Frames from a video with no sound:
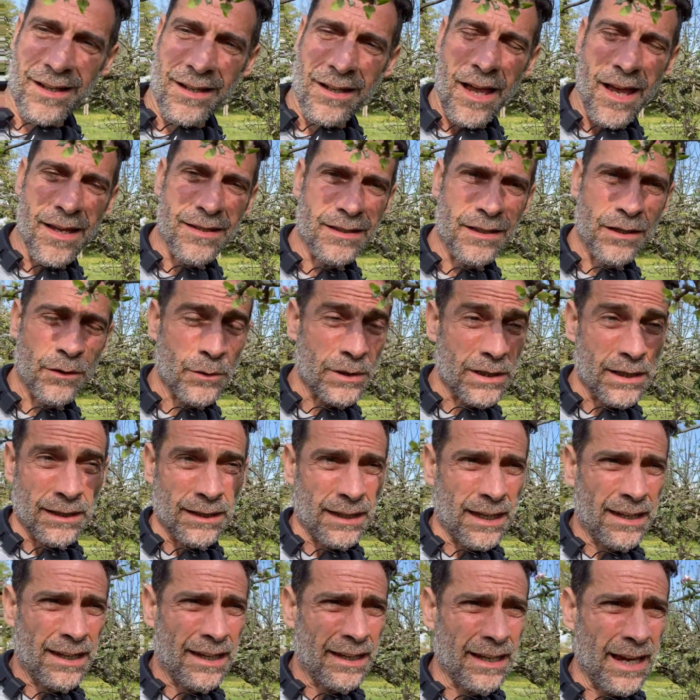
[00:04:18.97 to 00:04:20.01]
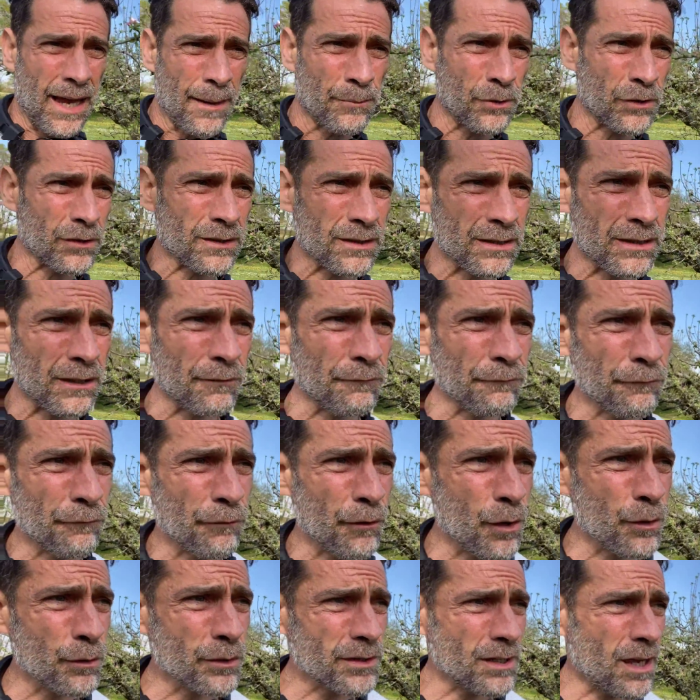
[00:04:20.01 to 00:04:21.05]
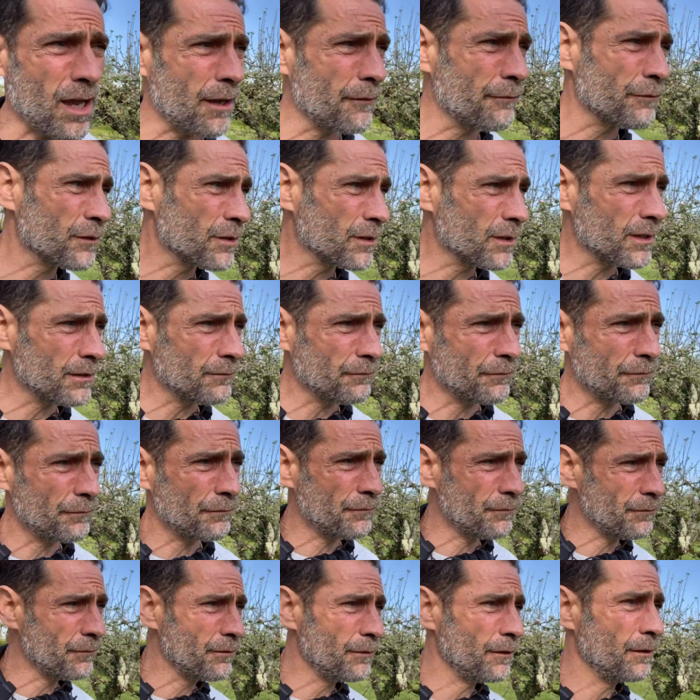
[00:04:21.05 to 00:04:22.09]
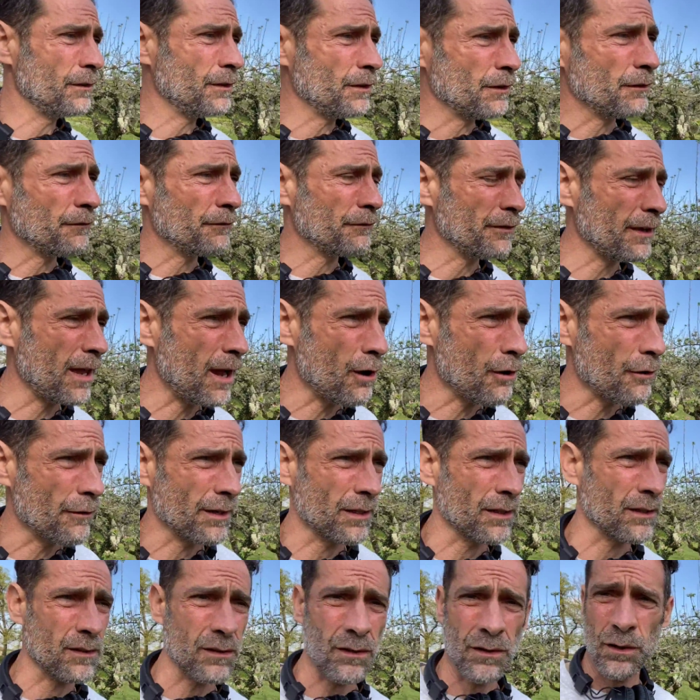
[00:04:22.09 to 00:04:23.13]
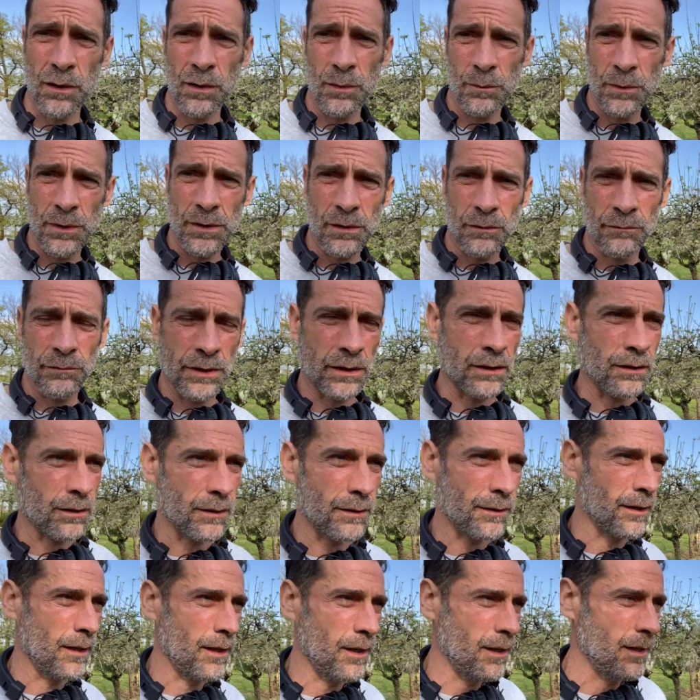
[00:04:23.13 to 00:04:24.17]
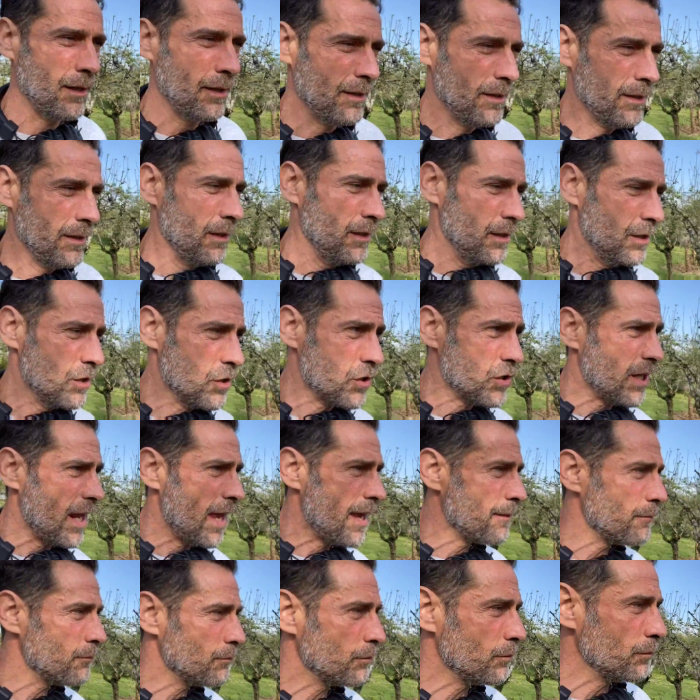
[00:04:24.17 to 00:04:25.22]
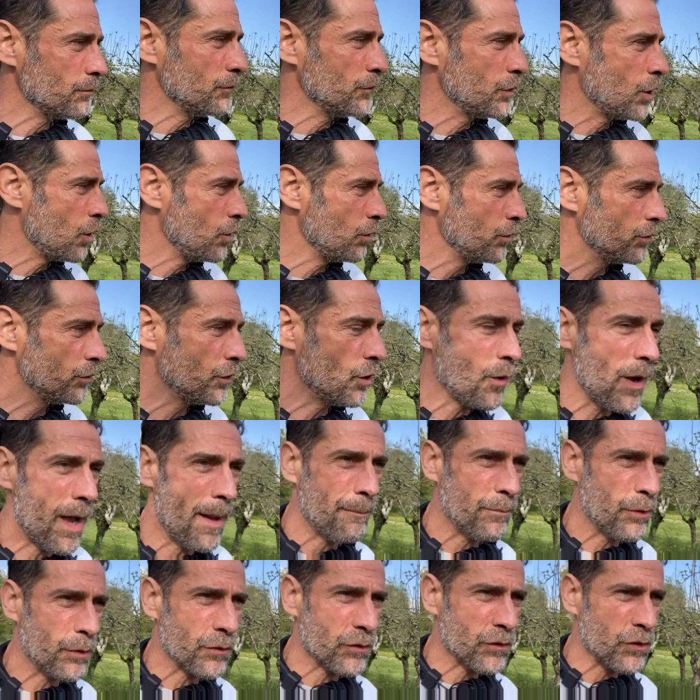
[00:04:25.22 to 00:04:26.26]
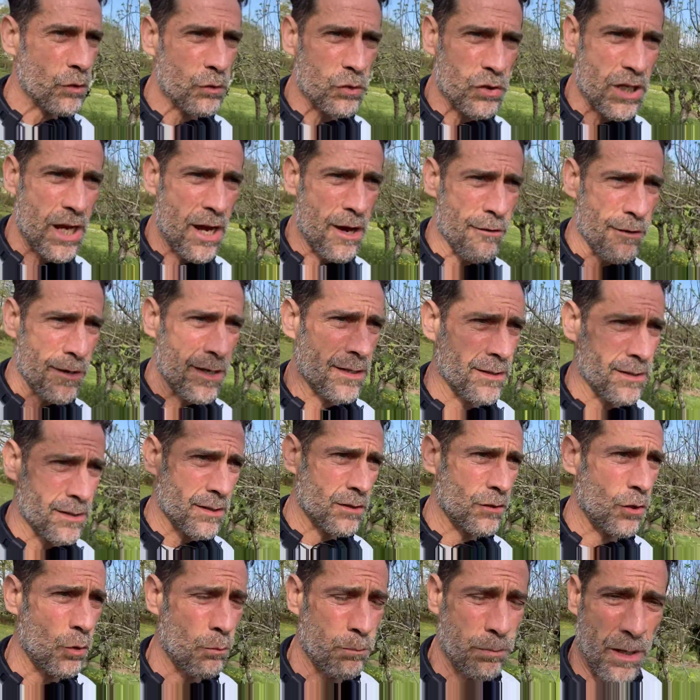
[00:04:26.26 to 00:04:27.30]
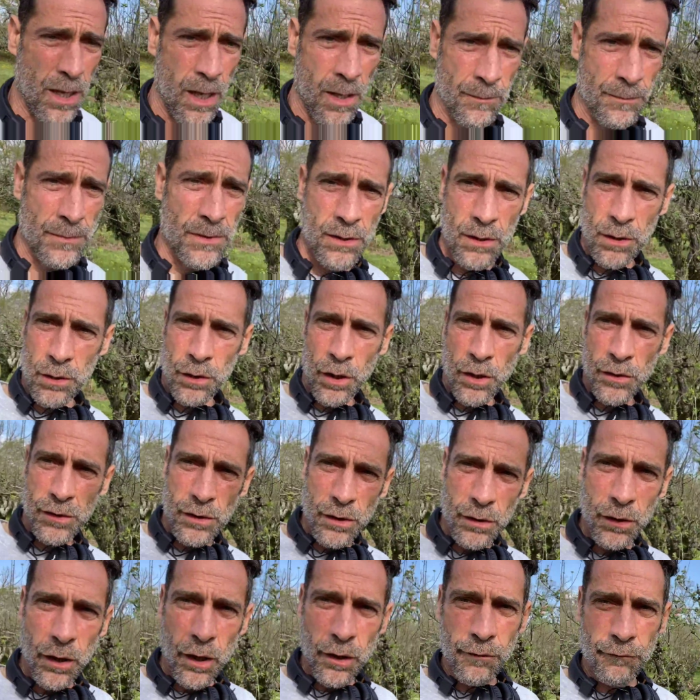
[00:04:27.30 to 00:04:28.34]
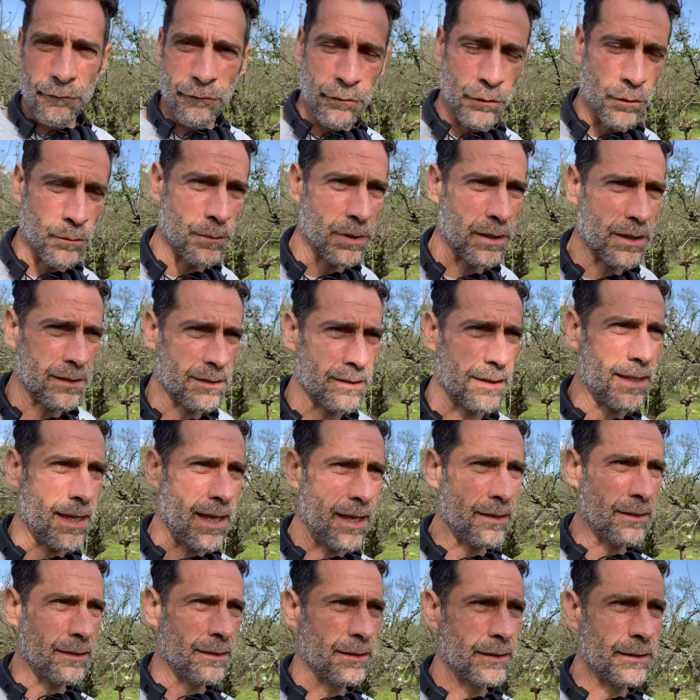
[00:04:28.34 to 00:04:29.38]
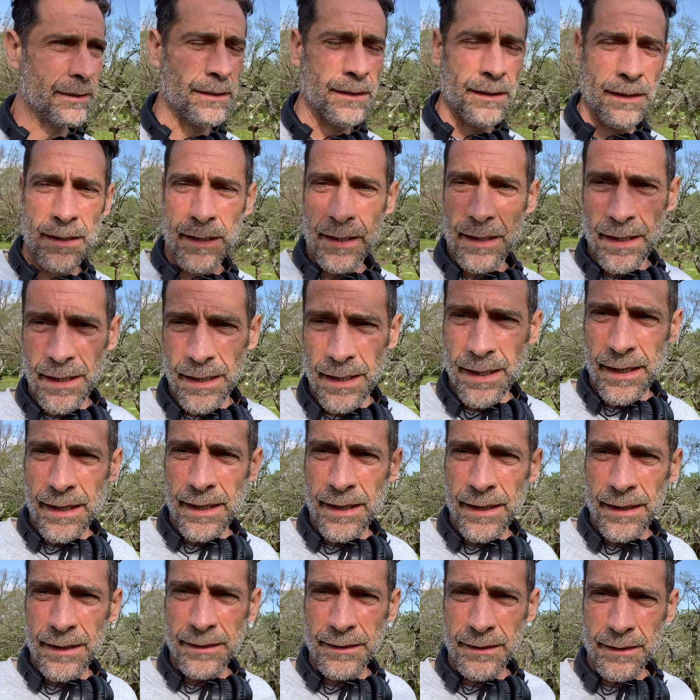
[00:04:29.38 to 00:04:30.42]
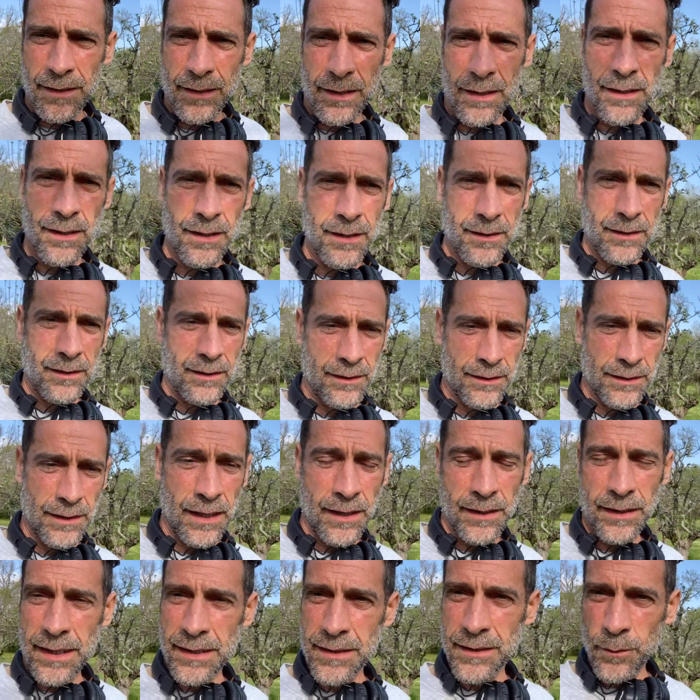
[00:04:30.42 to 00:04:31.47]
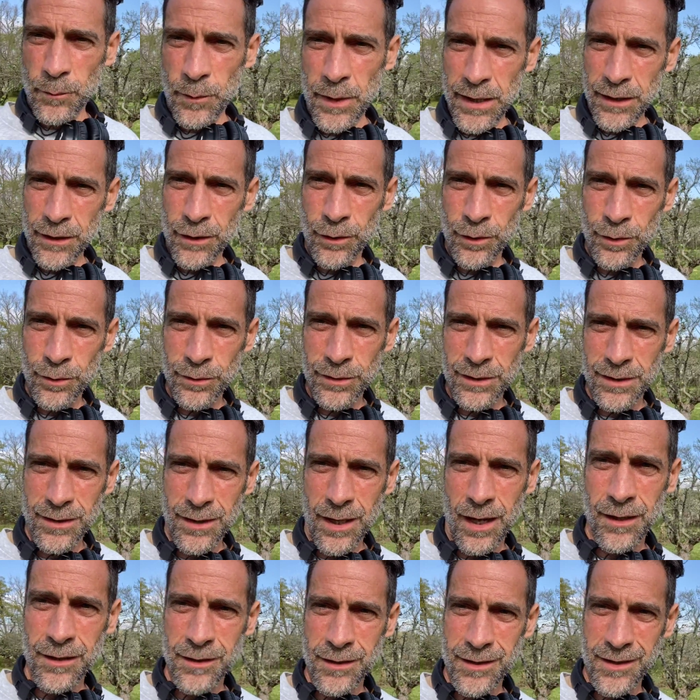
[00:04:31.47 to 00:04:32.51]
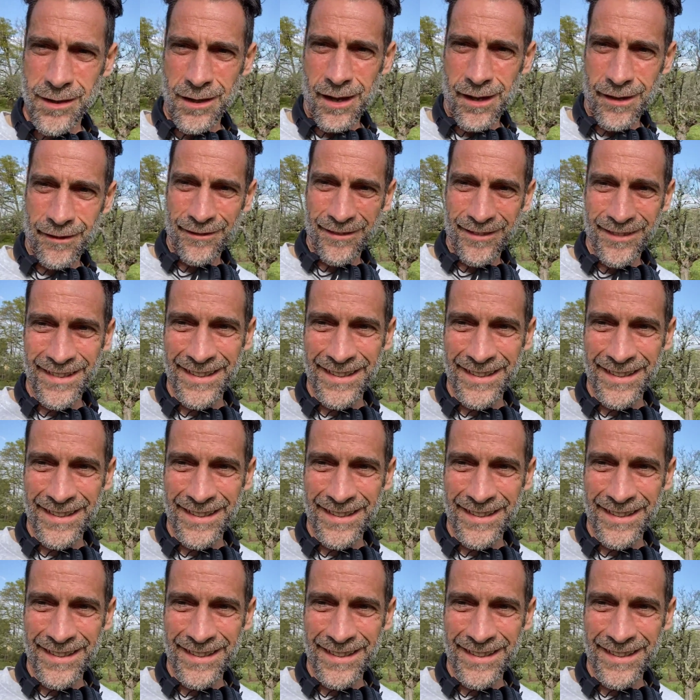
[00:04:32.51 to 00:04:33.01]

Last year we didn't get any apples because it froze after the flowering. So it was a real shame. No apples, no cherries, no plums. I lost a lot of fruit because of that. And that's the way it goes, gardener's life.